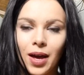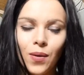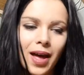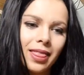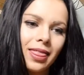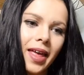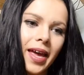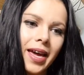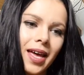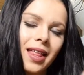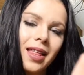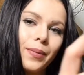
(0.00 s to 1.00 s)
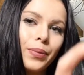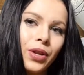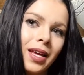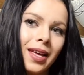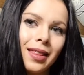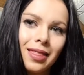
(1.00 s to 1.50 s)
I quite like
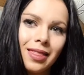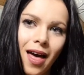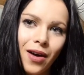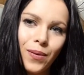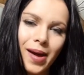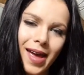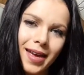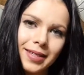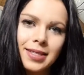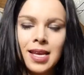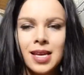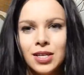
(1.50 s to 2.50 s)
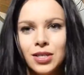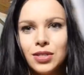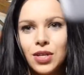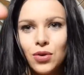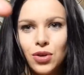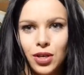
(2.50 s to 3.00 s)
putting it long ways,
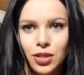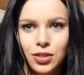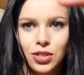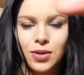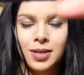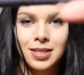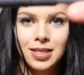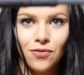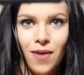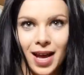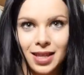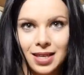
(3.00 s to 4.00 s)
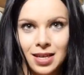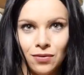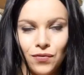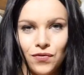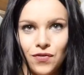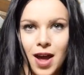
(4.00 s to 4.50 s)
so you can do it directly in
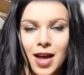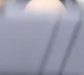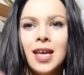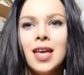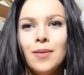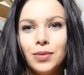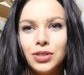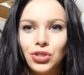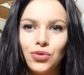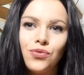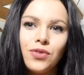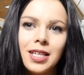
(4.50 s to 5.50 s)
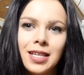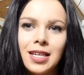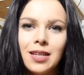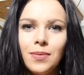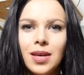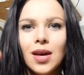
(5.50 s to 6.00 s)
front, but you really
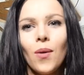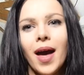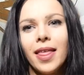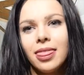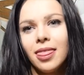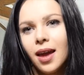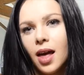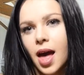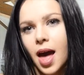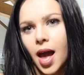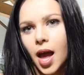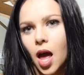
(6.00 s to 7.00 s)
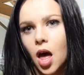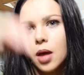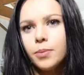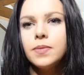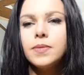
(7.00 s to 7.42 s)
need to be quite like high up.